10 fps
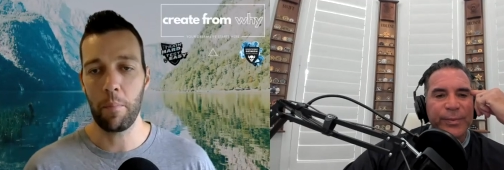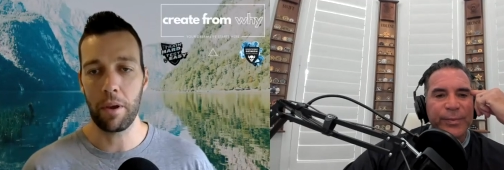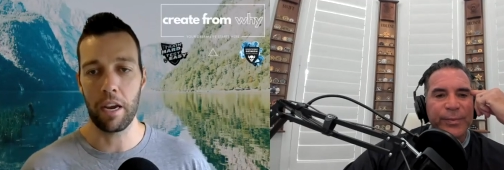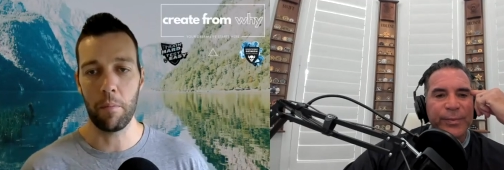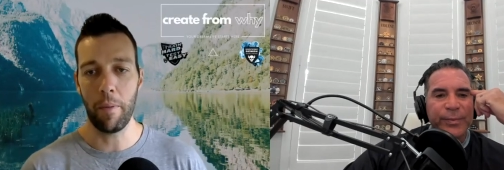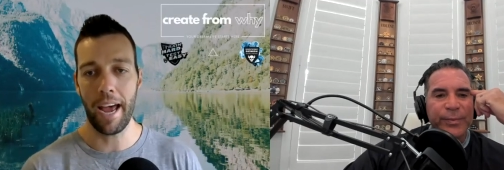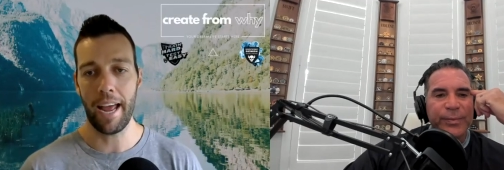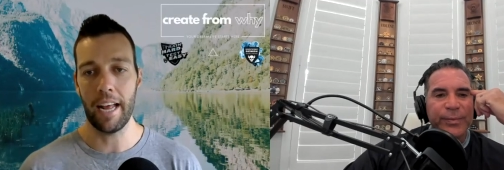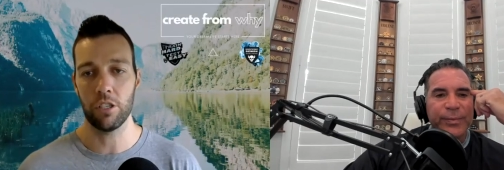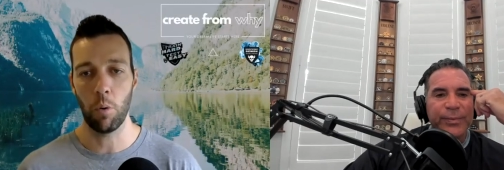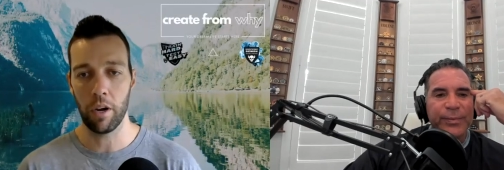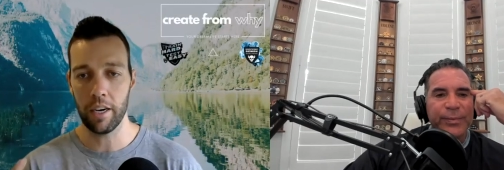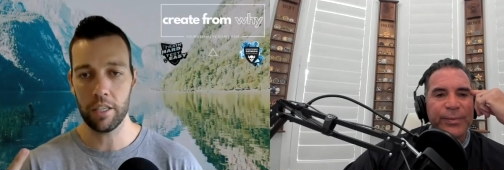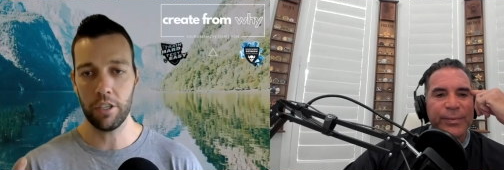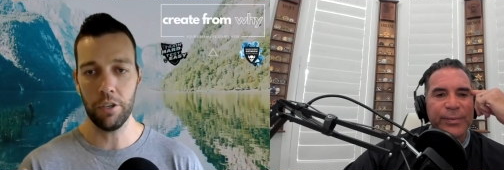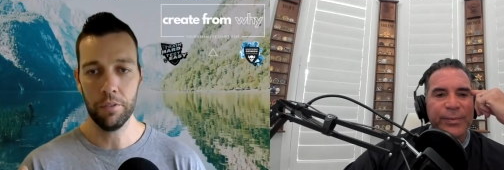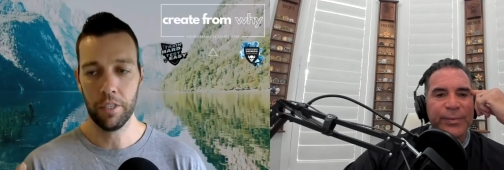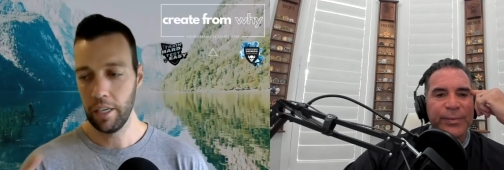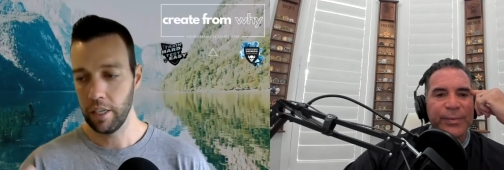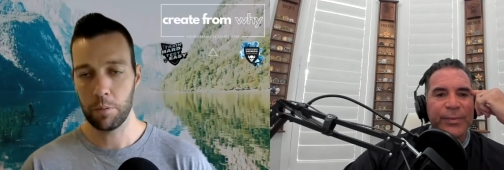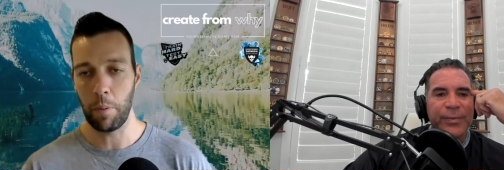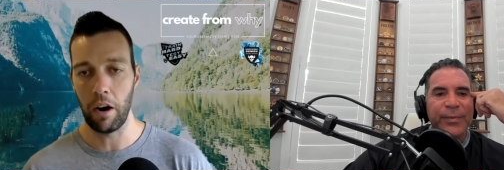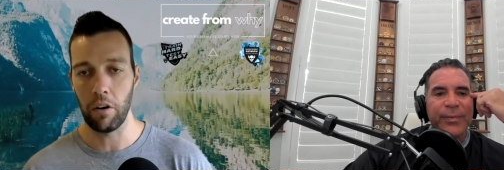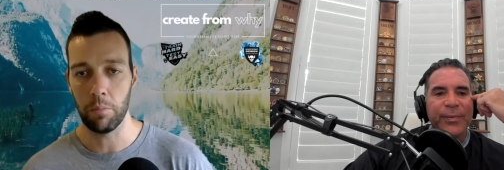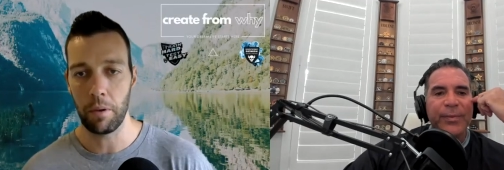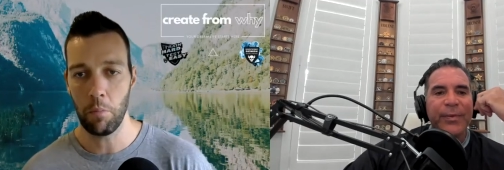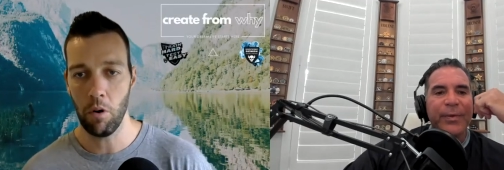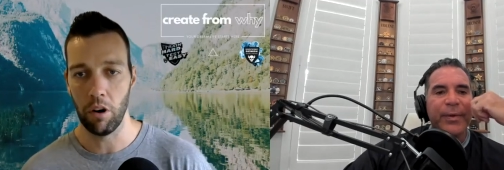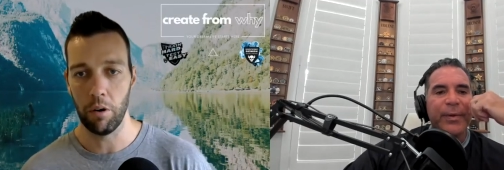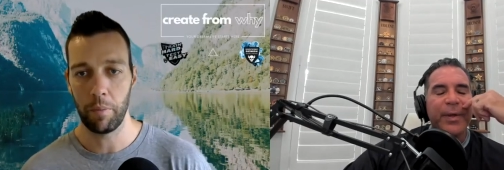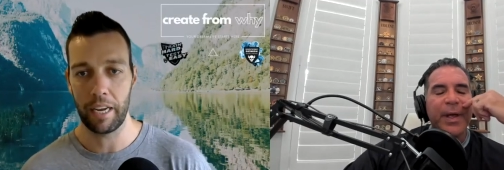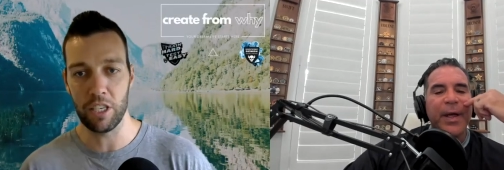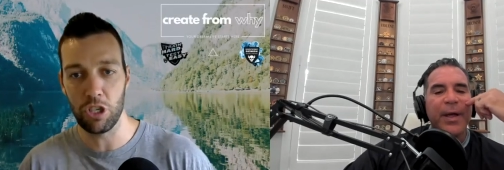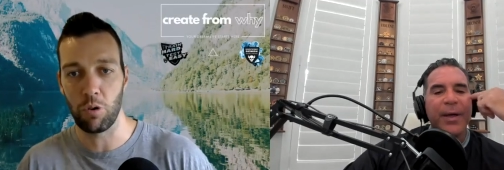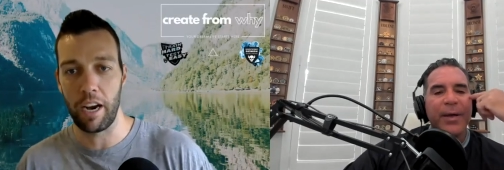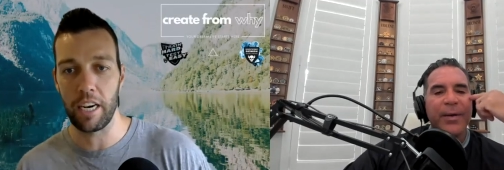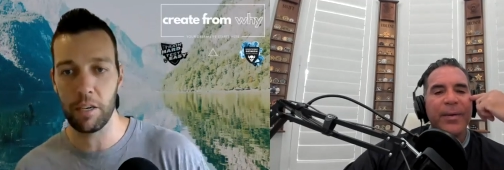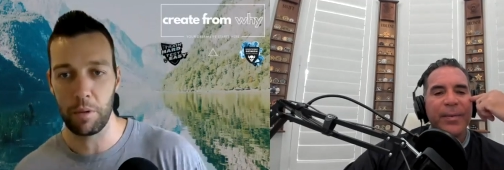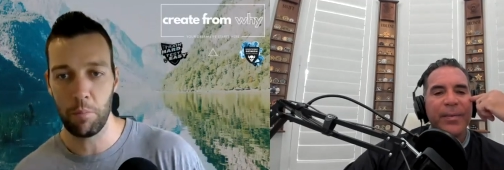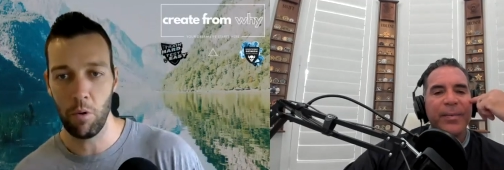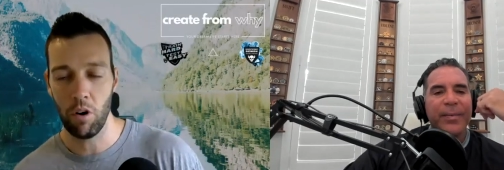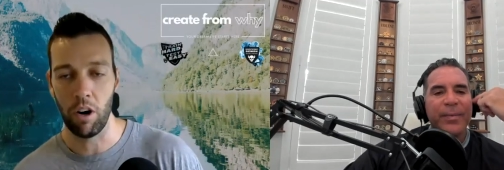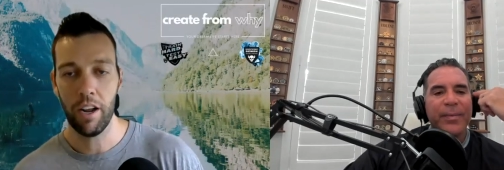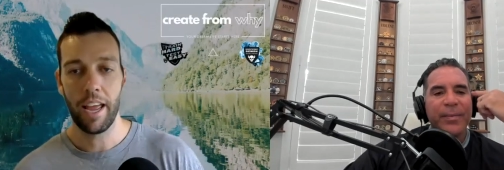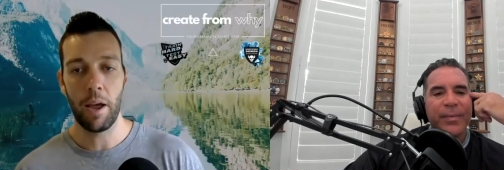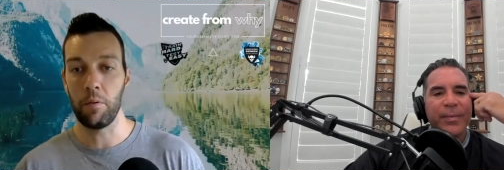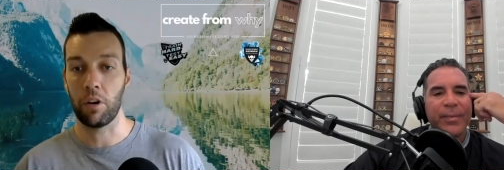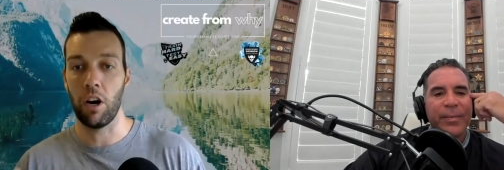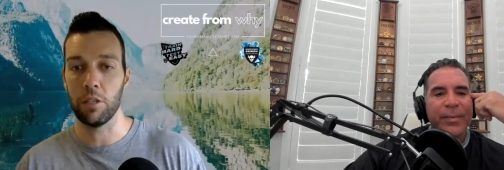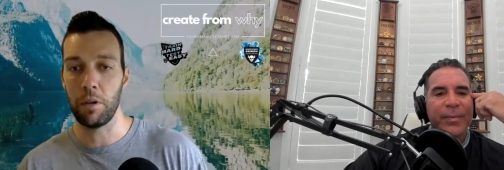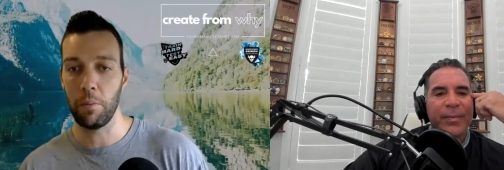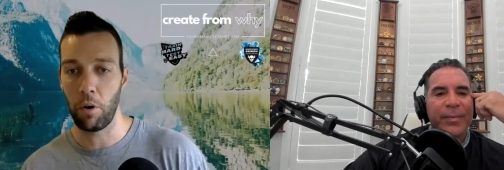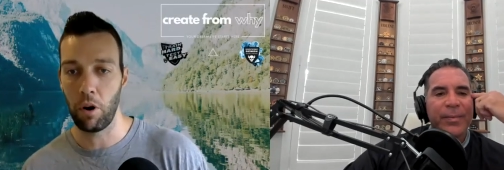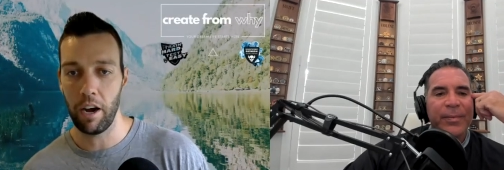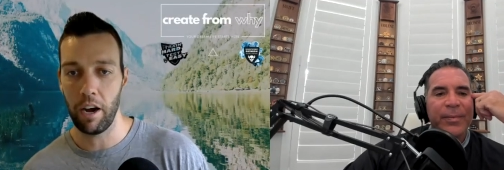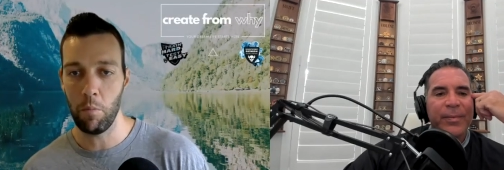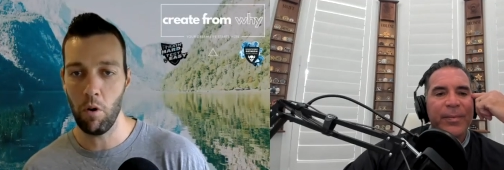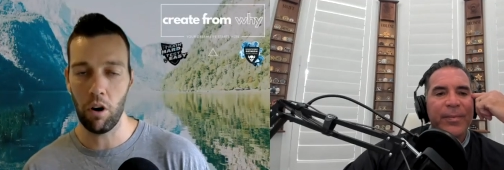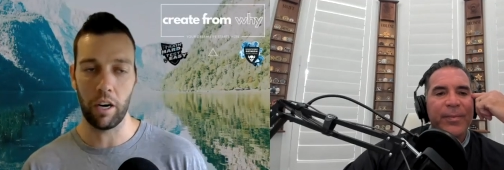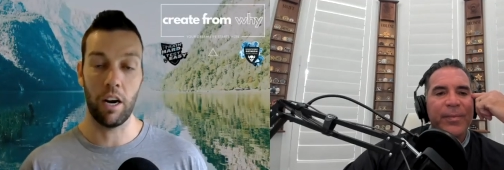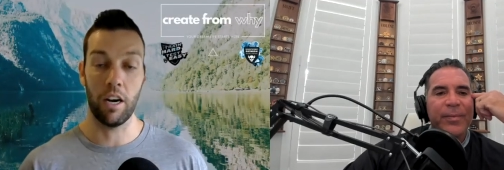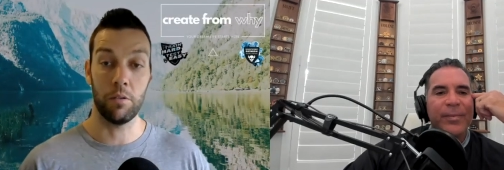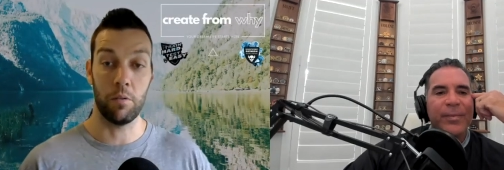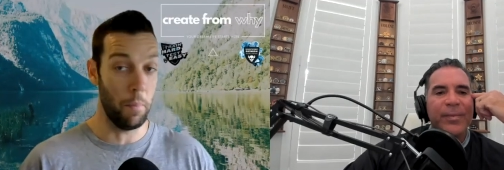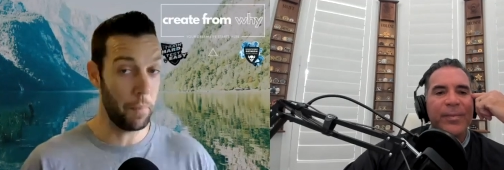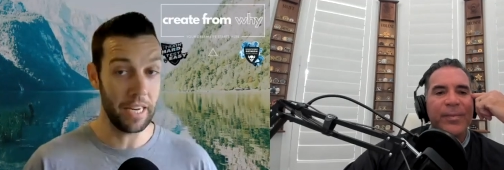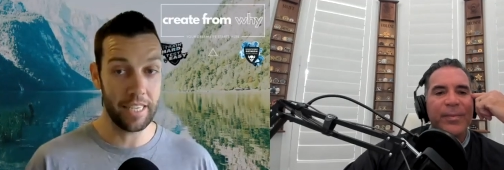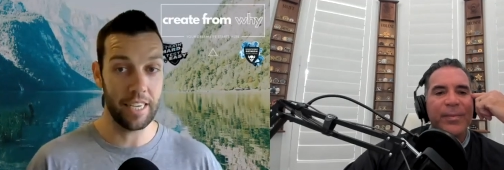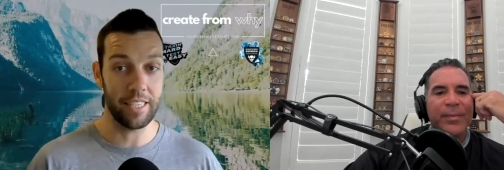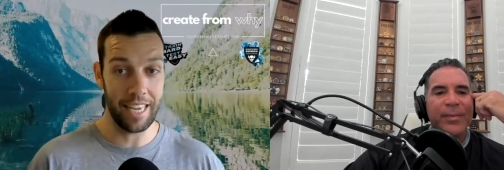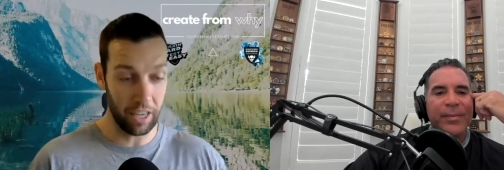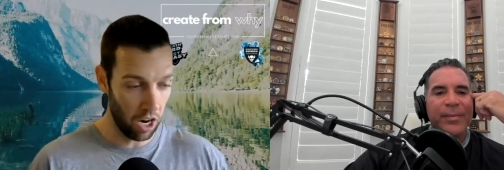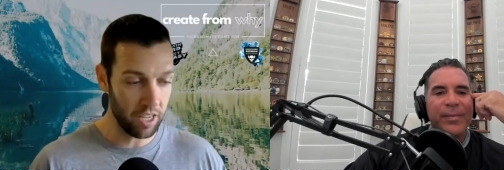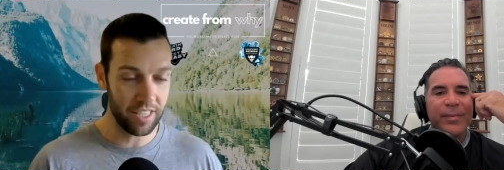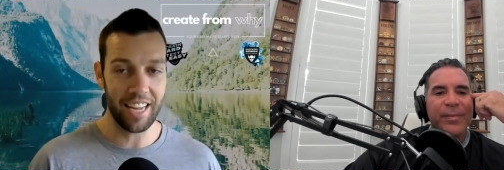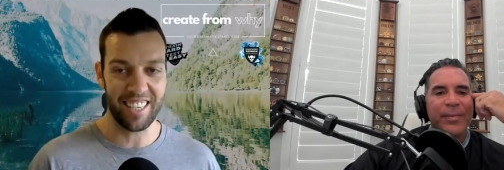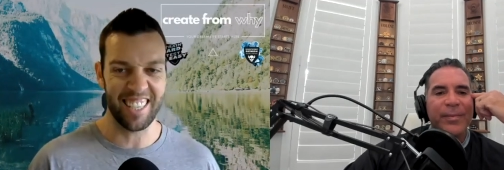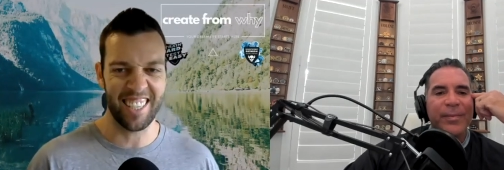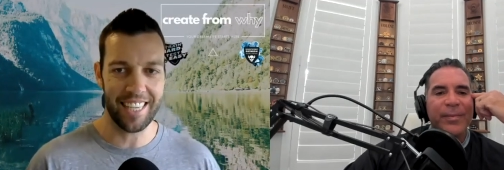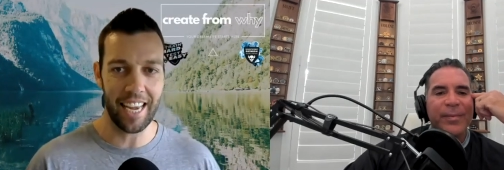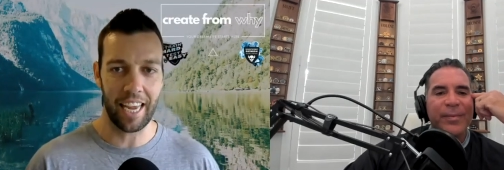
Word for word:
Speaker 1: being met. And so what did it do? Spiraled me more. Yeah. It drained me more. It caused me to burn out more. It caused the PTSD. It caused that to stick